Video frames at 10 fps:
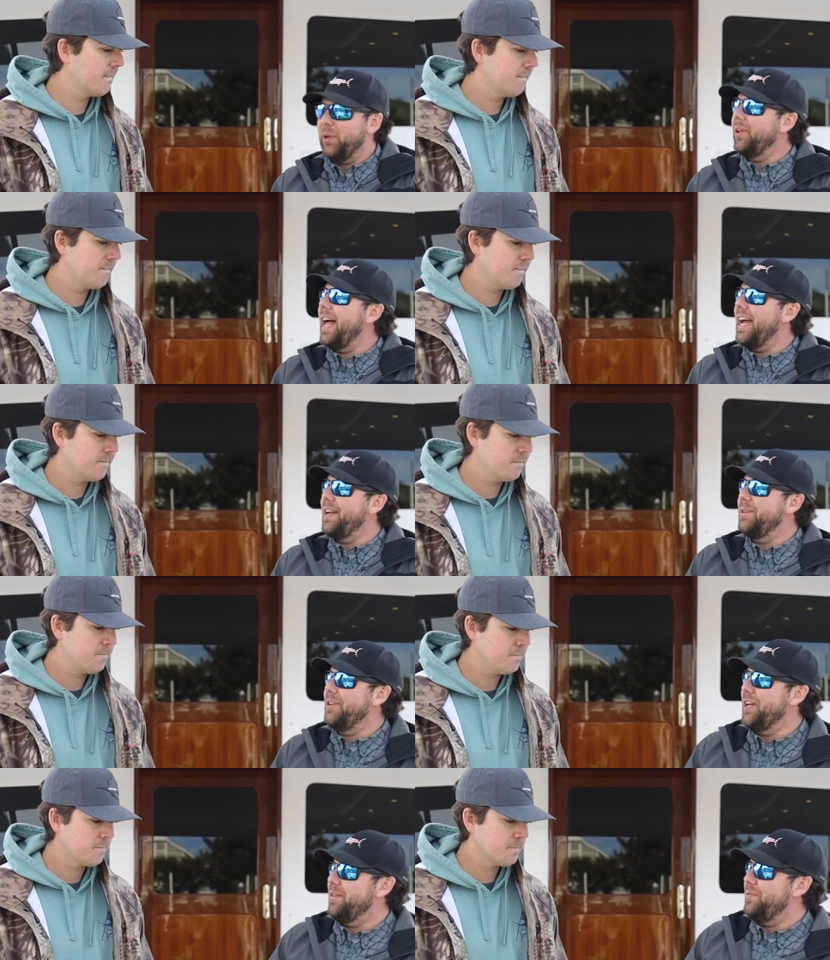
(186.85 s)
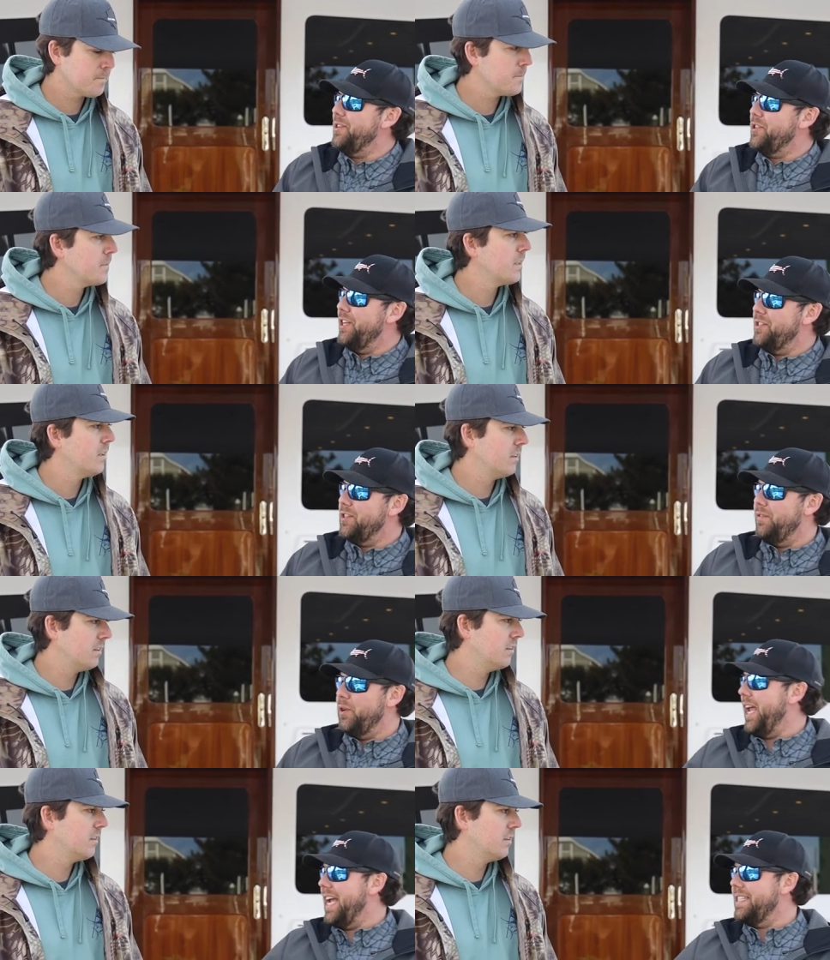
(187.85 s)
Speaker 1: pull line when you get a fish in it. So if
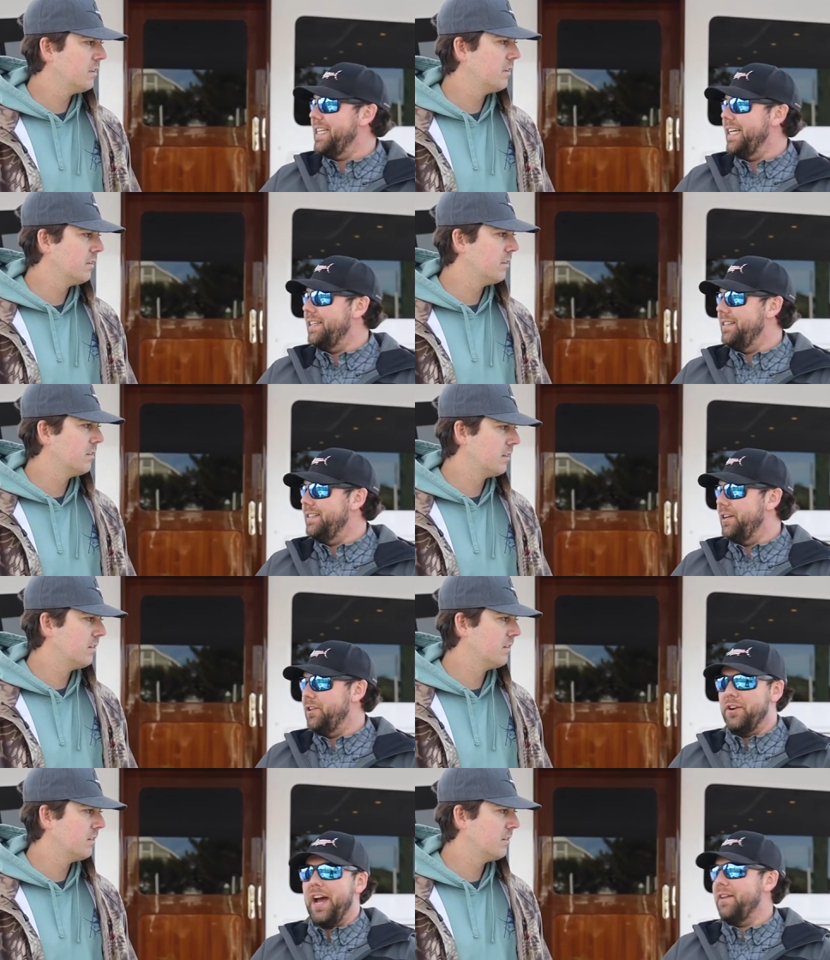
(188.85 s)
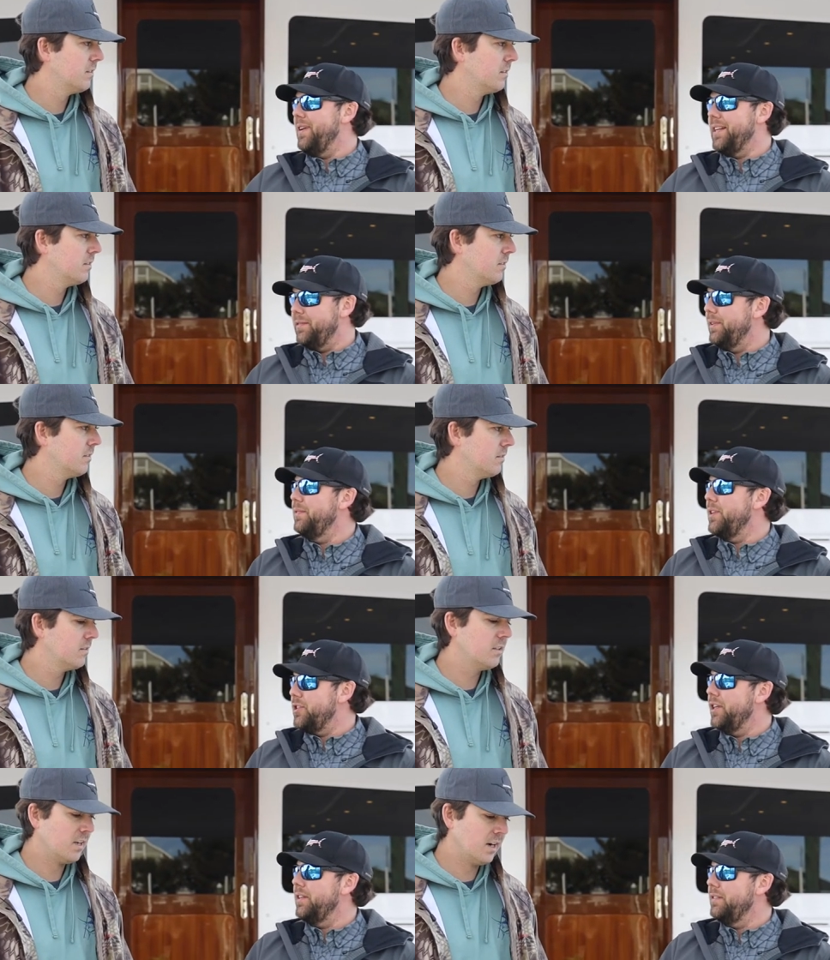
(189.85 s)
you can't see it, then you're not effectively
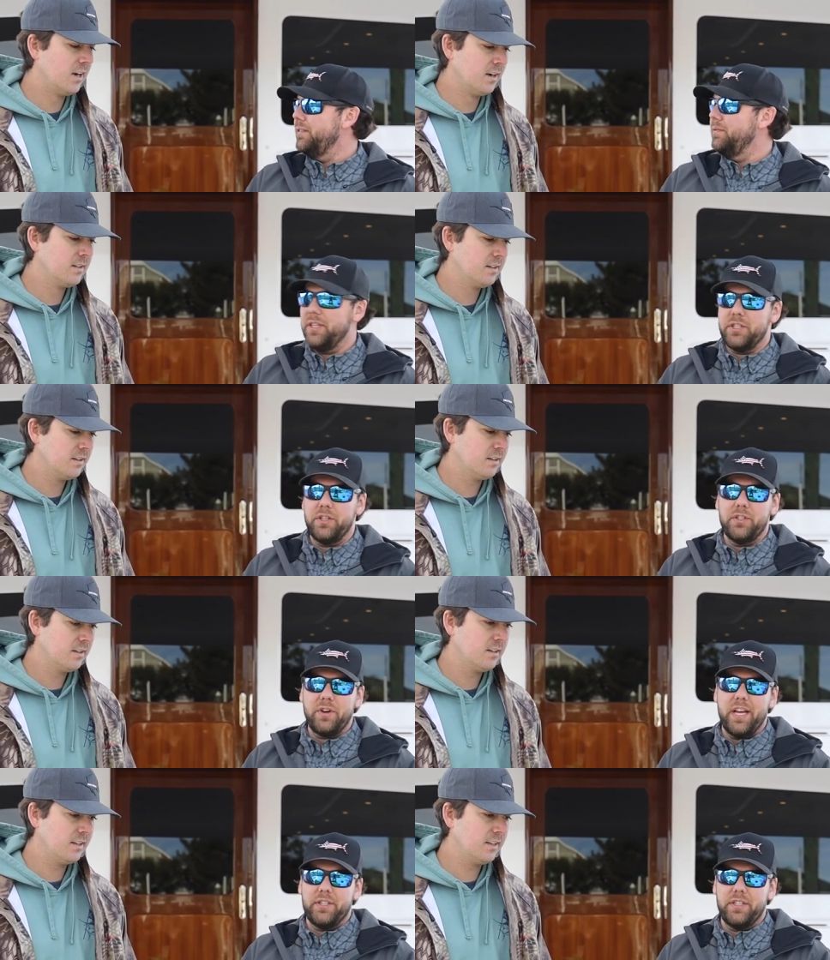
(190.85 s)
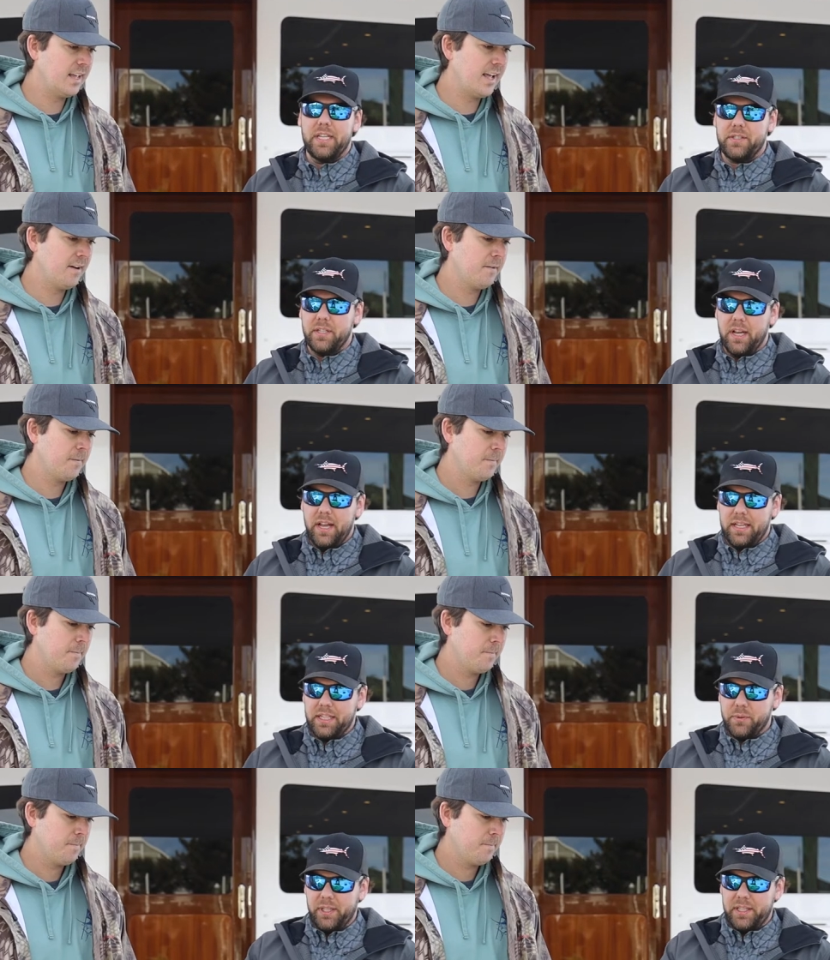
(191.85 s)
fishing uh -huh. fishing the dredge, and that's yeah.
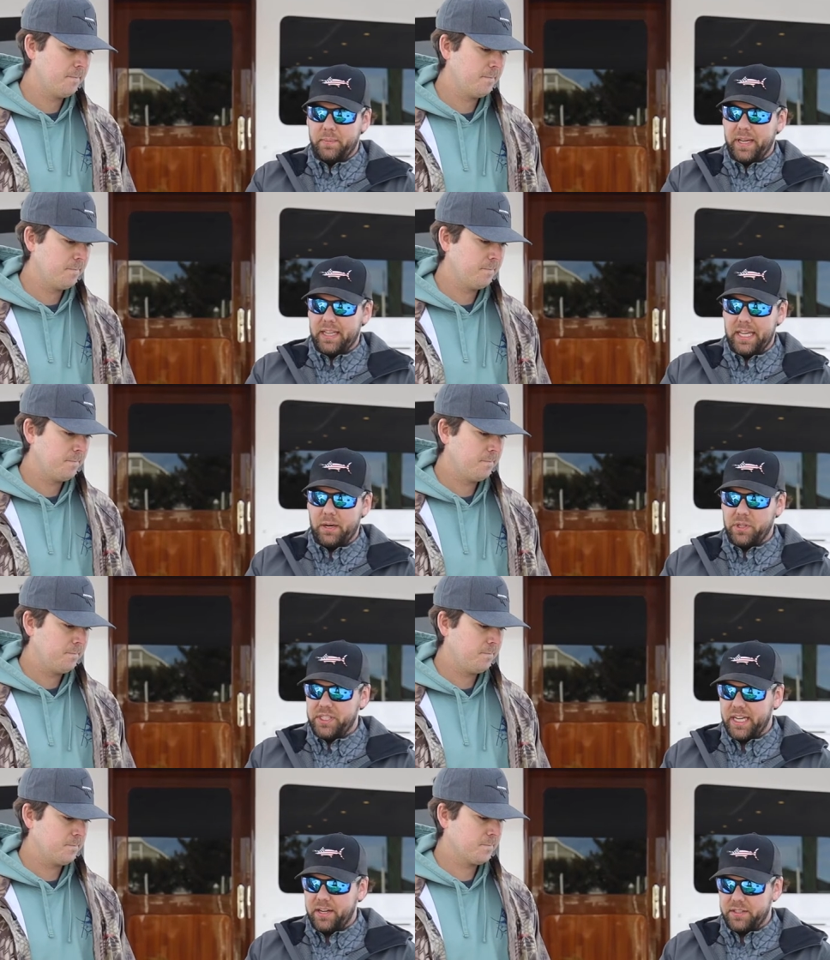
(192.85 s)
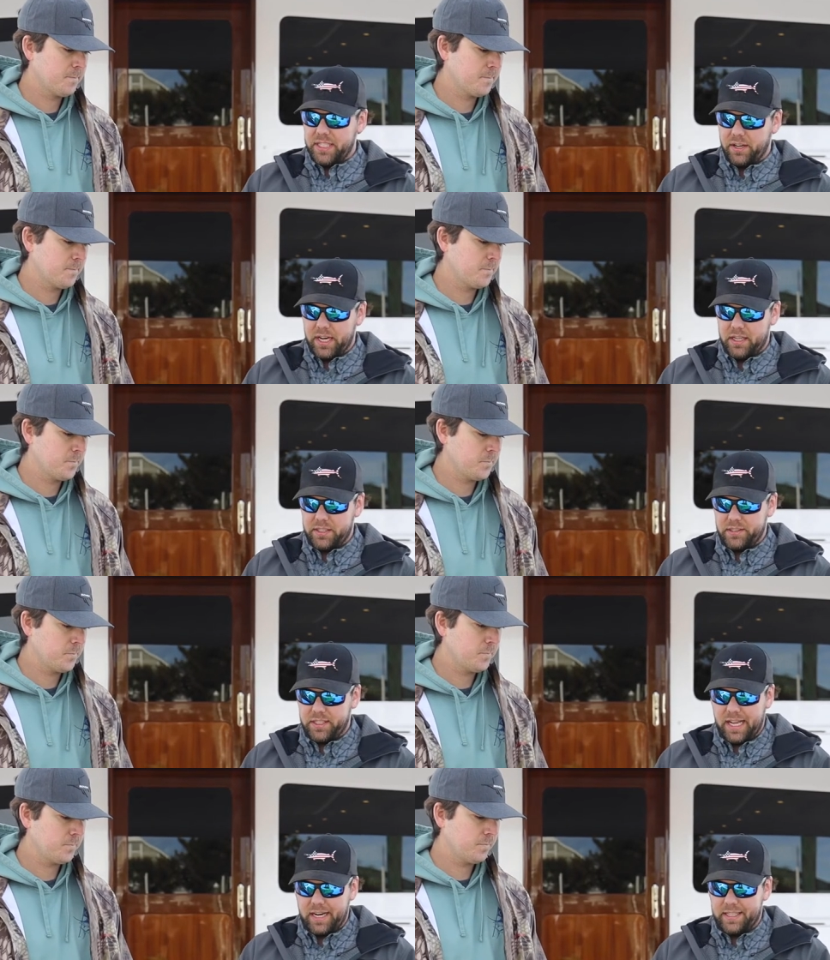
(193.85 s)
that's really the big thing. We're seeing on center consoles
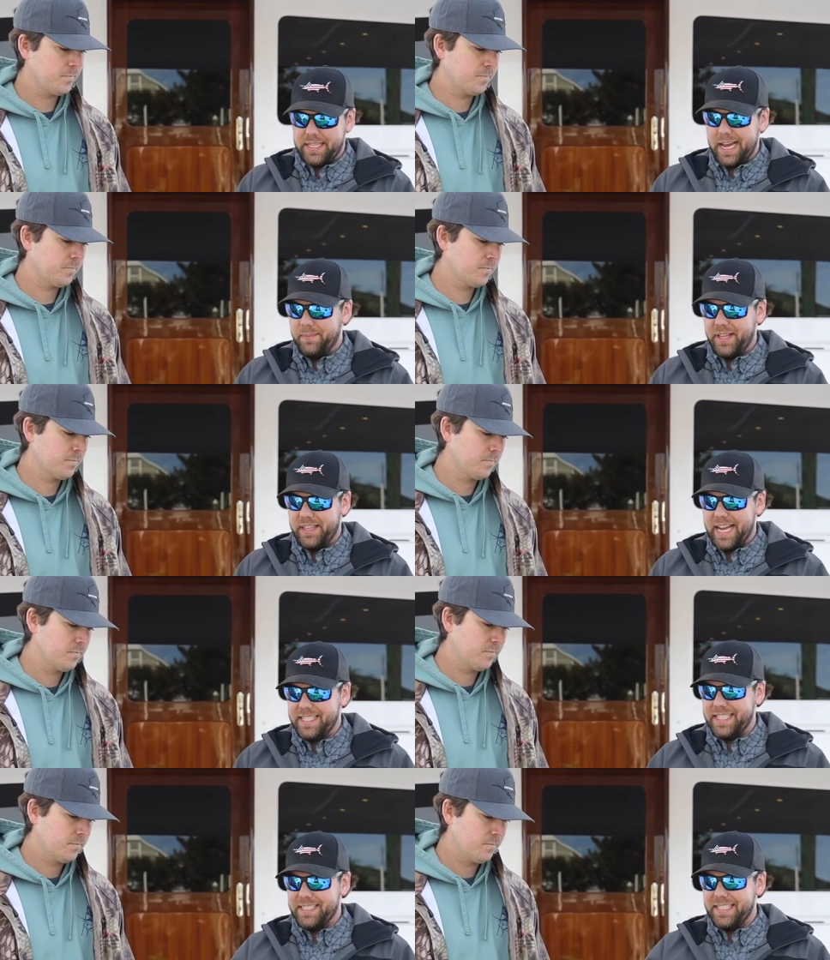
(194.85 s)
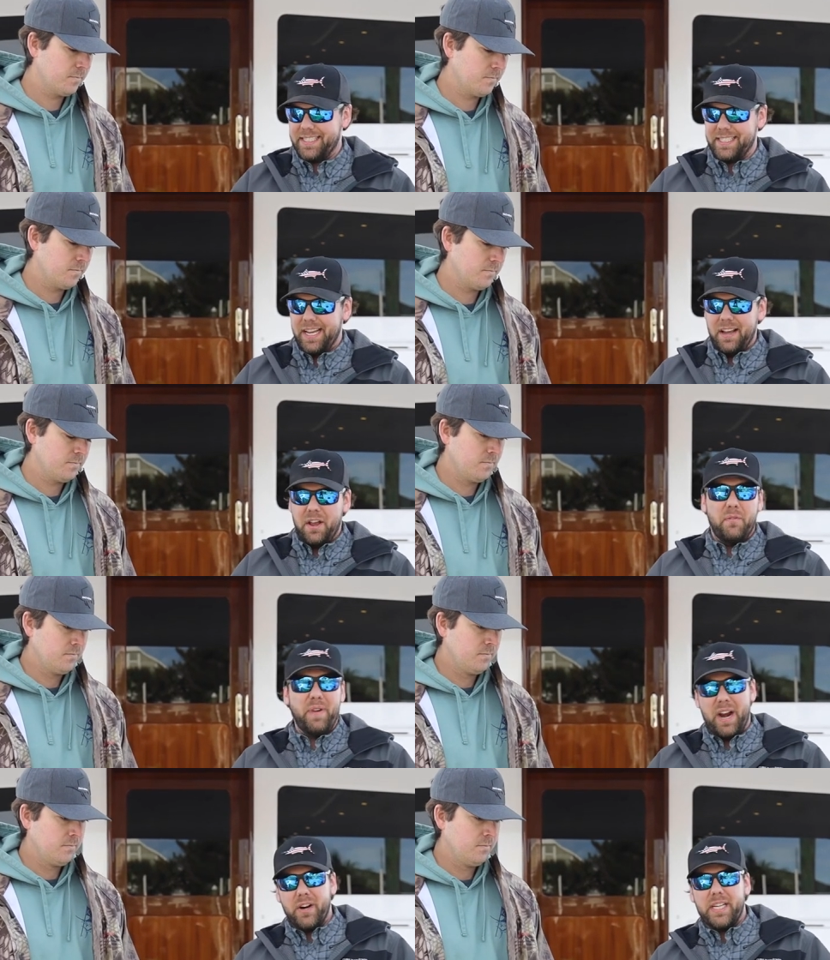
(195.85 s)
a lot of time that that distance
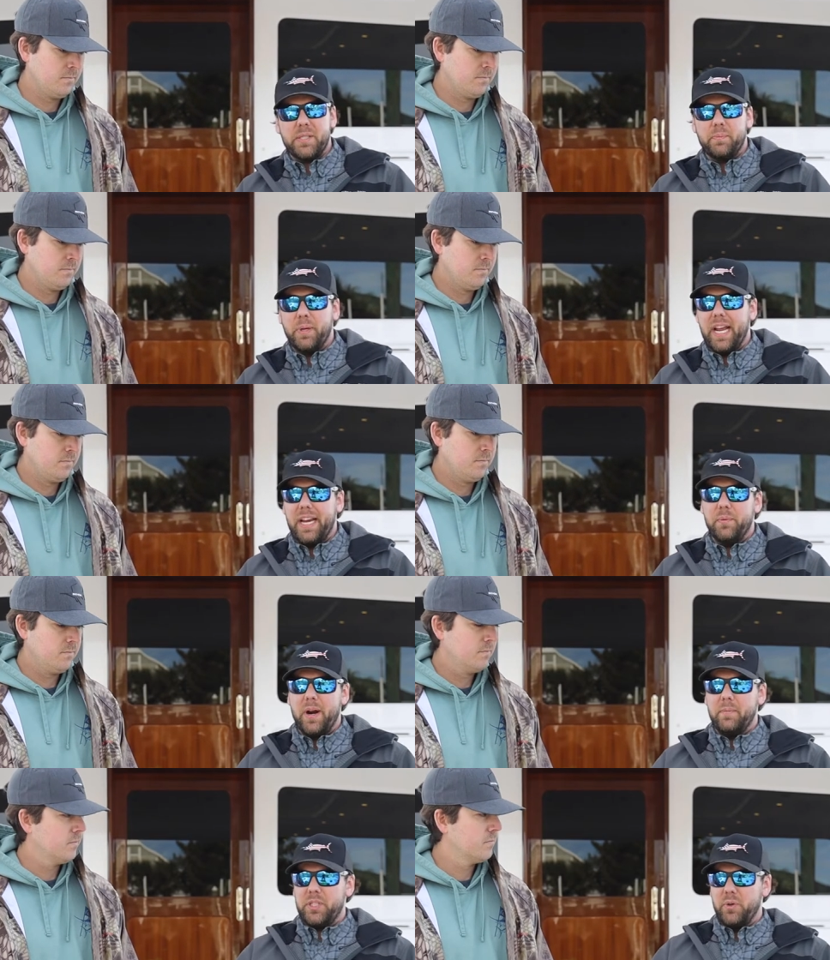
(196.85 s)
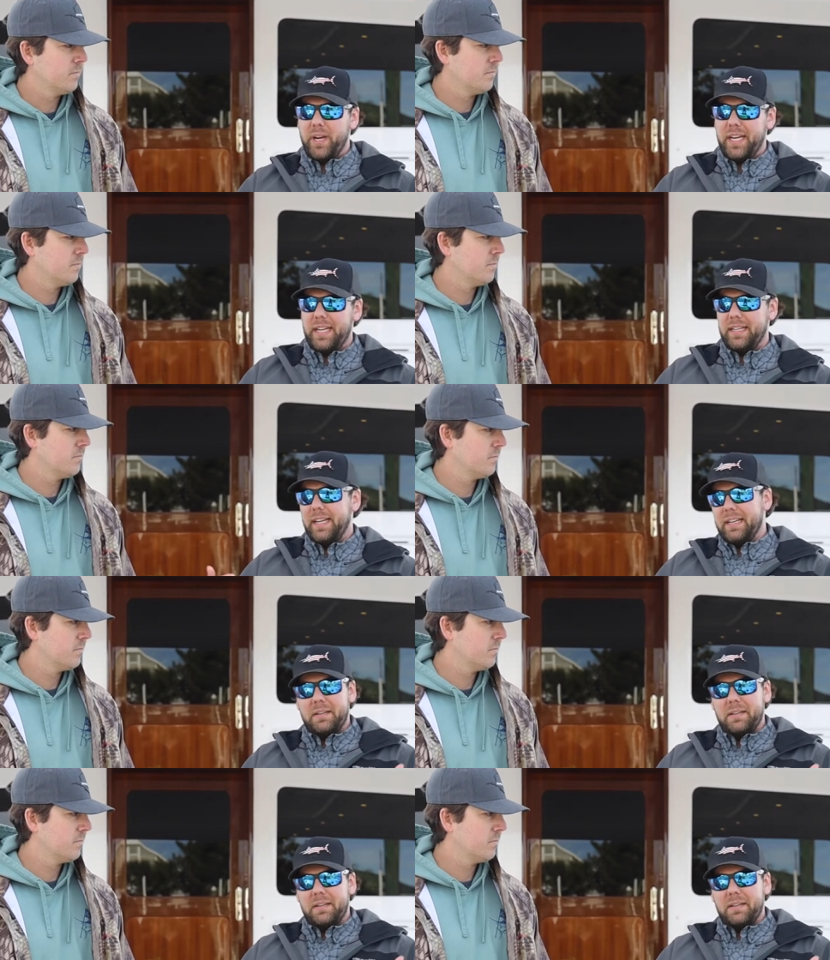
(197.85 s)
varies, but anywhere between